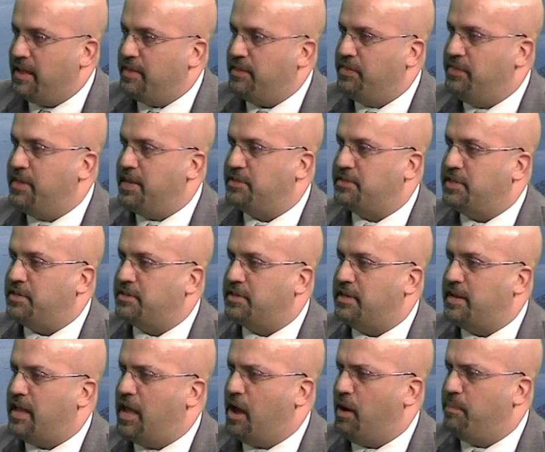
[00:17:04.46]
this is
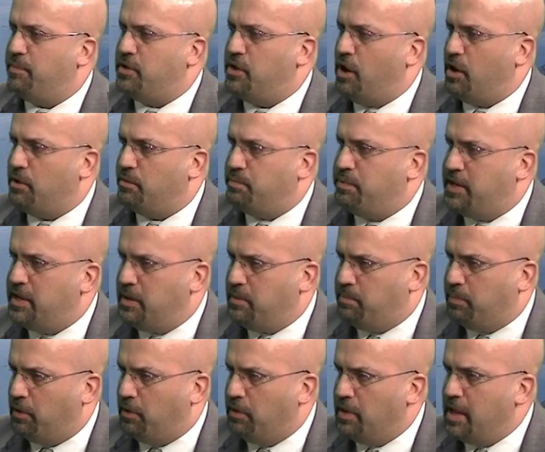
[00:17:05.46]
going to help young
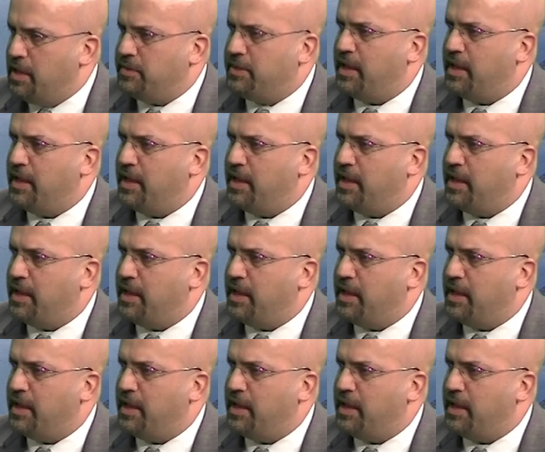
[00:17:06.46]
people,